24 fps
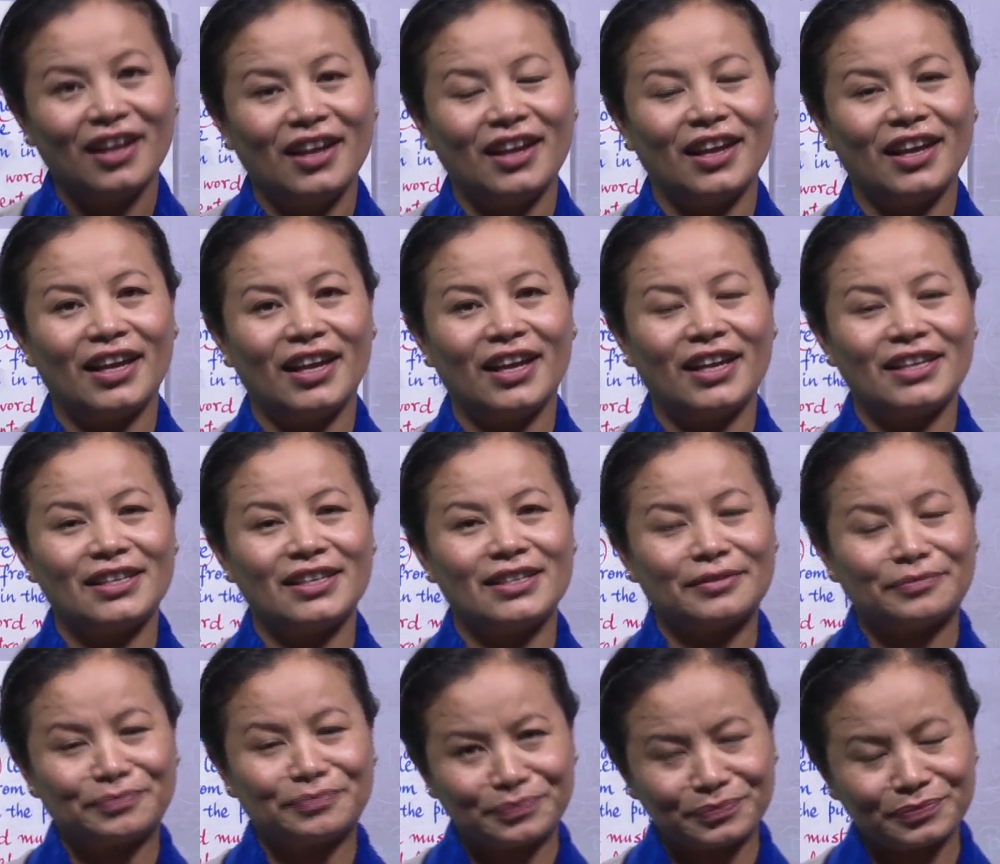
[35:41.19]

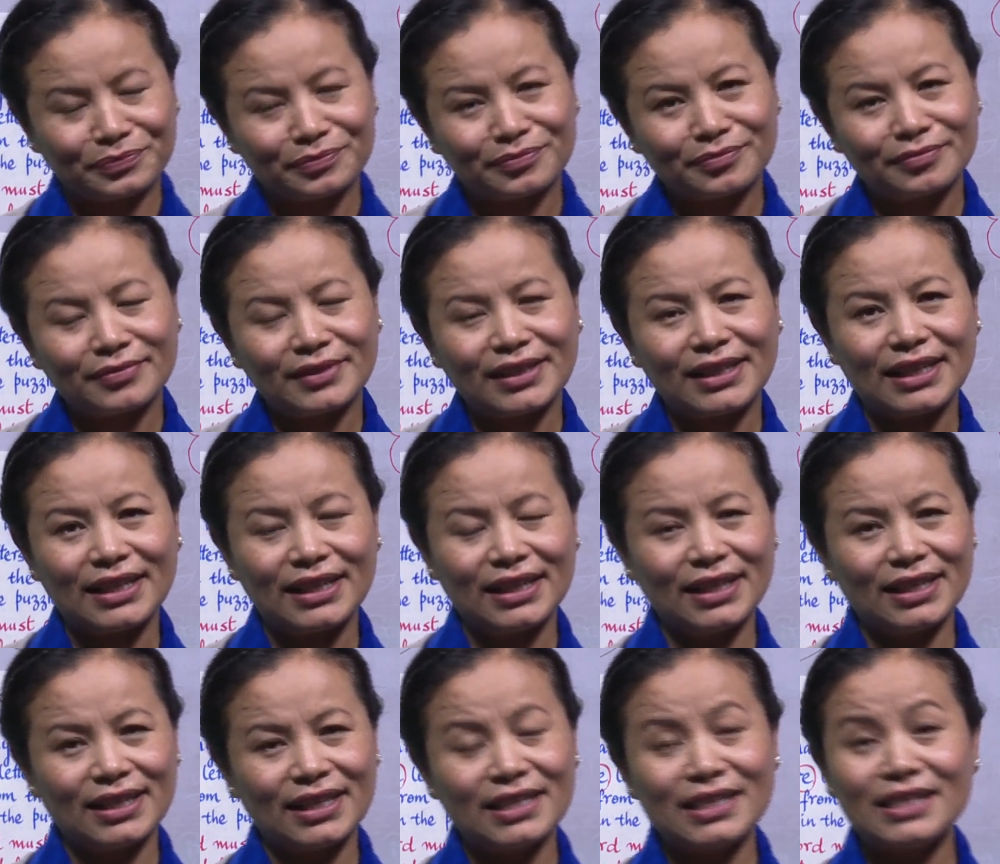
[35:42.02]
and
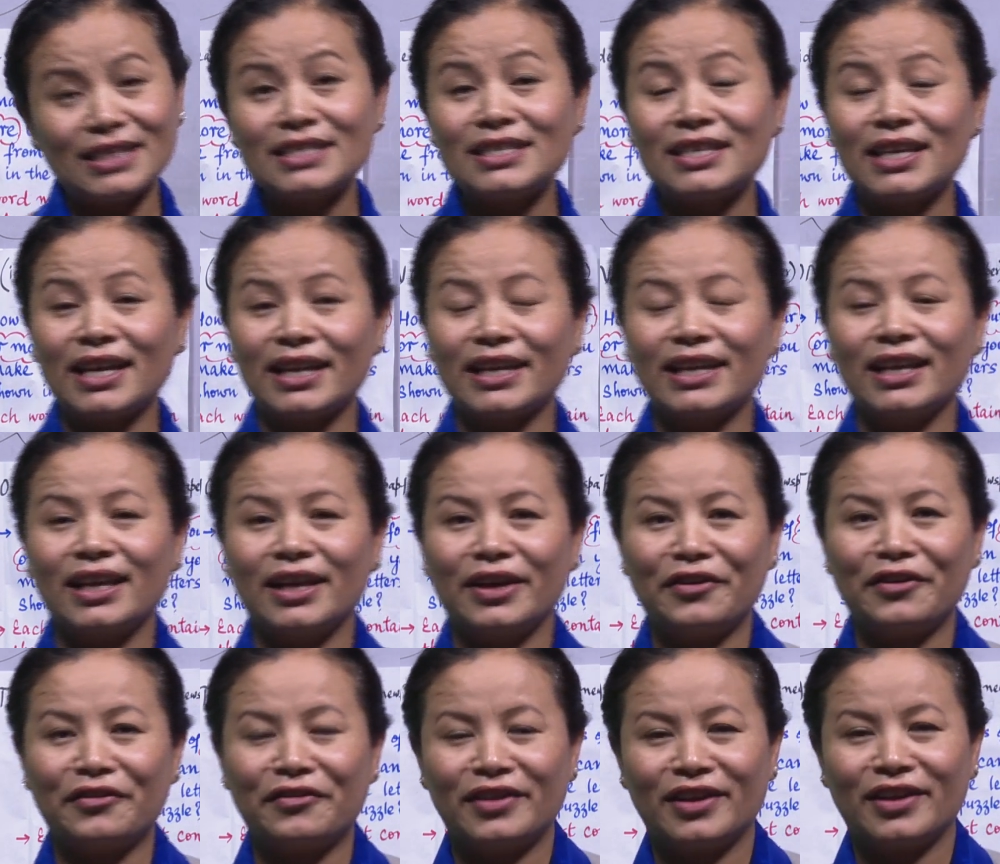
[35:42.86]
Gideon
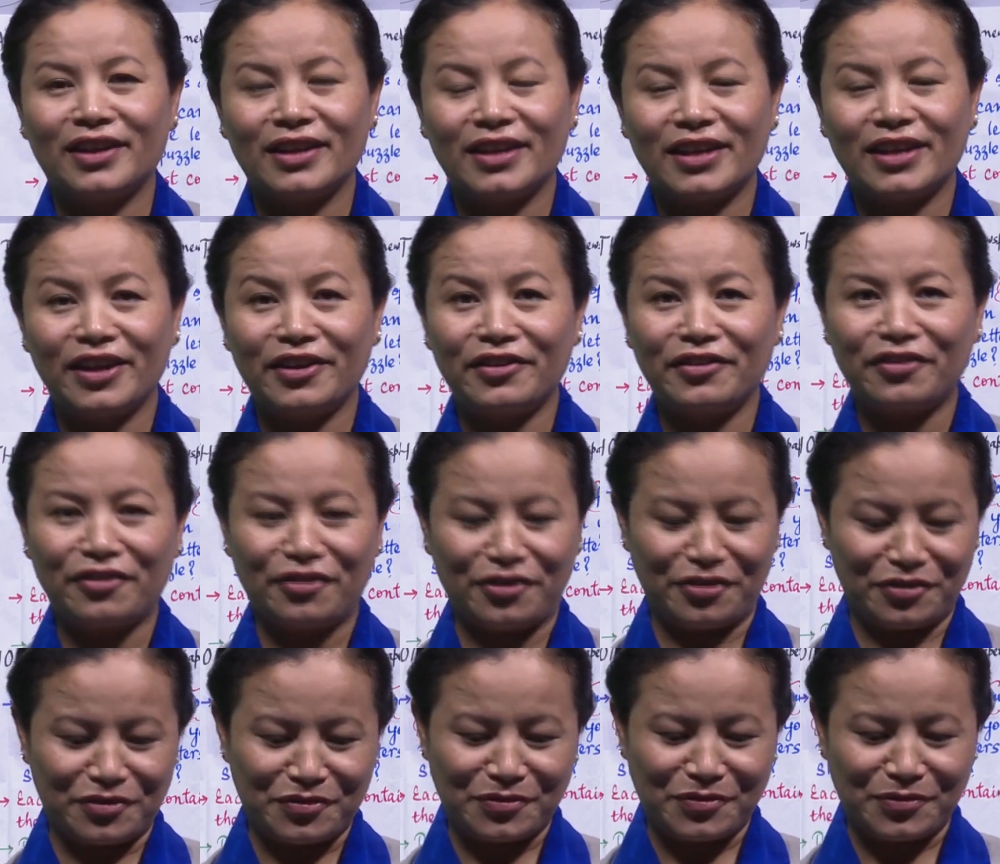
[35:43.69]
Thagila will carry
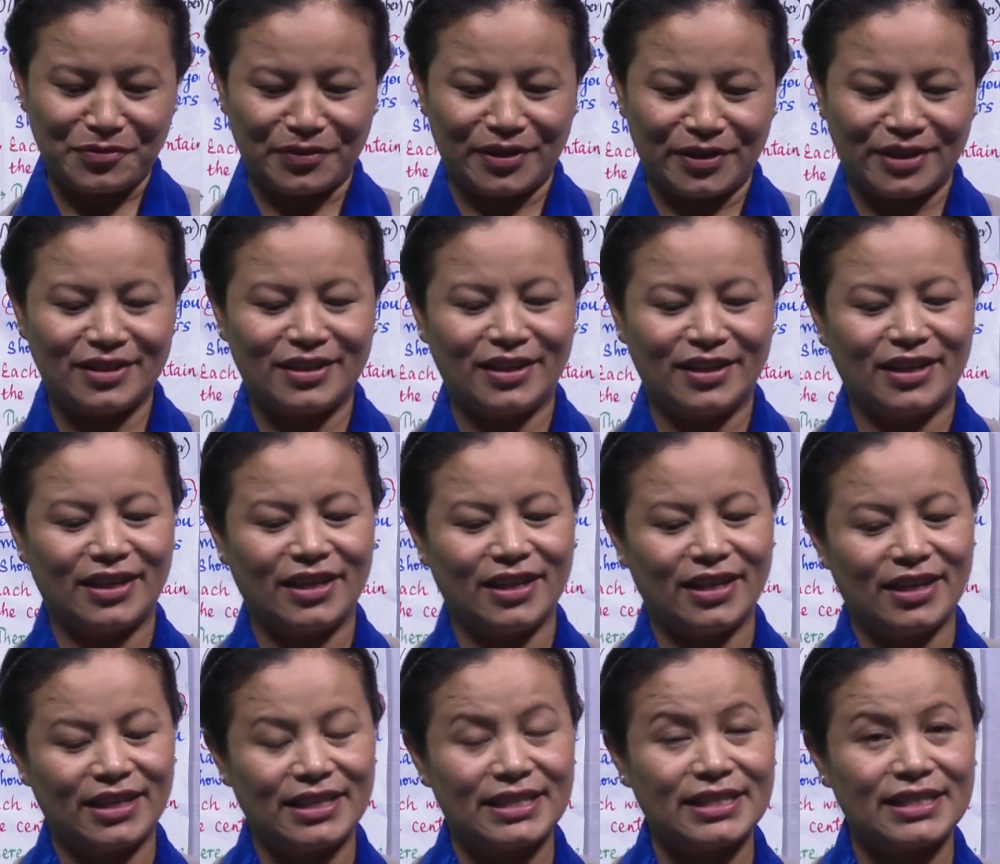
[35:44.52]
on with
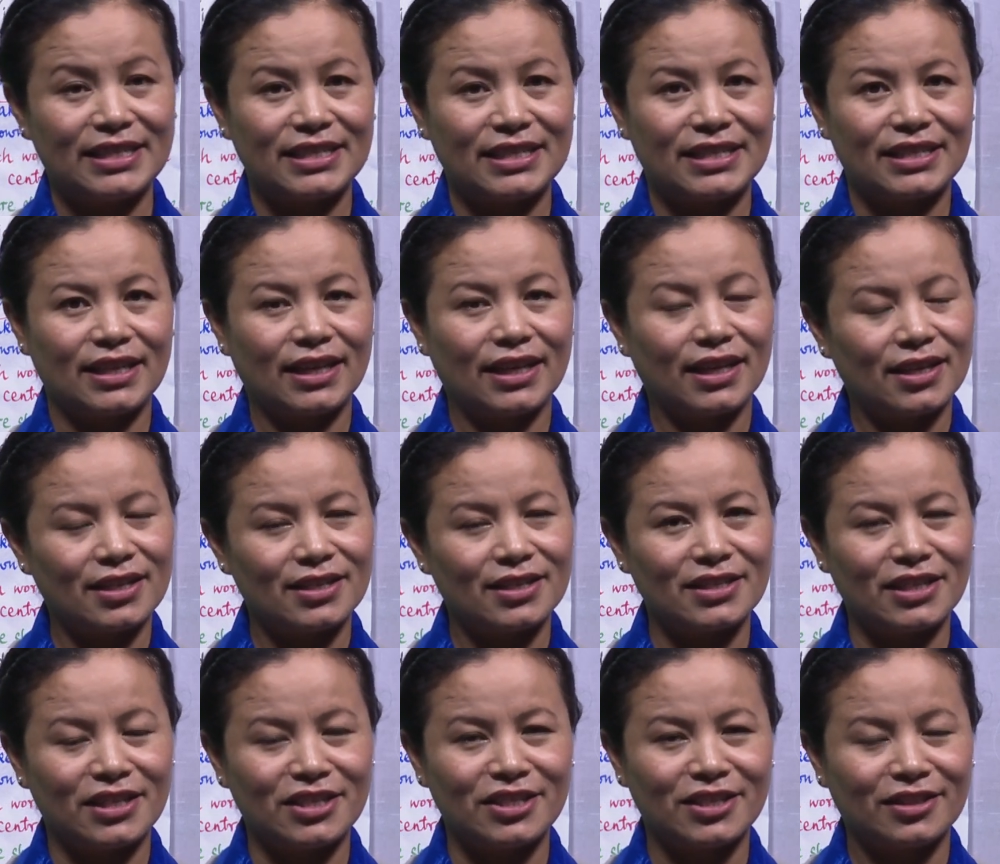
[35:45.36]
his
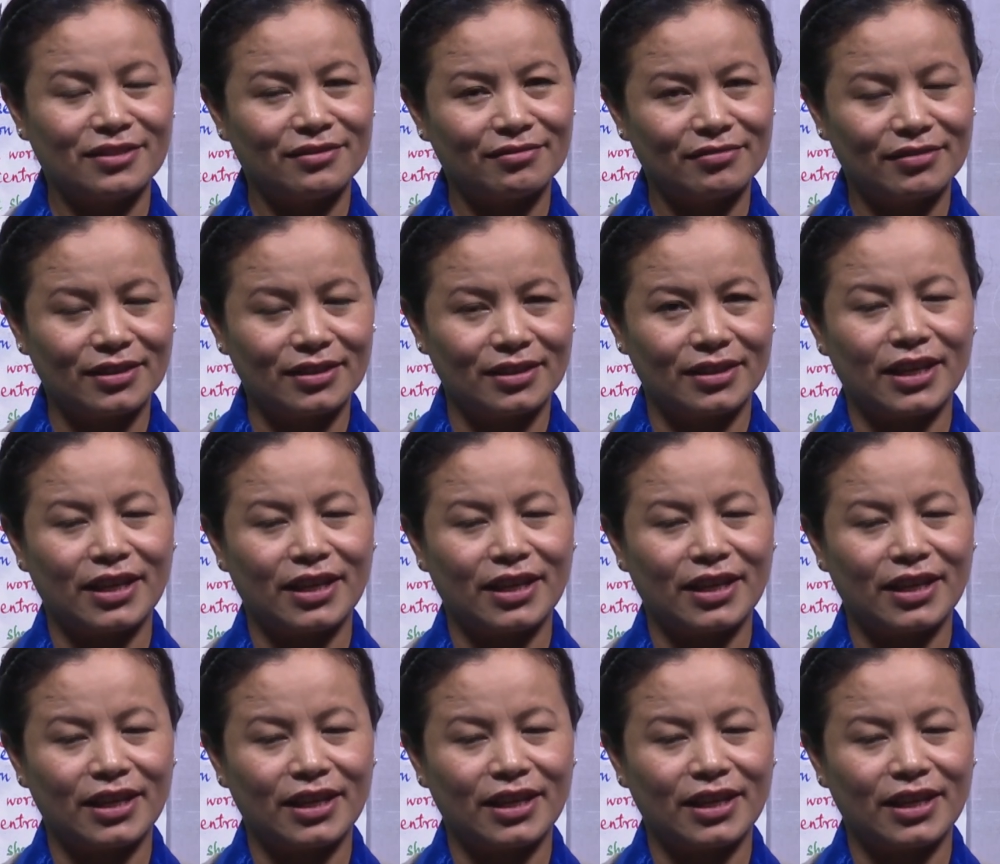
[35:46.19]
session.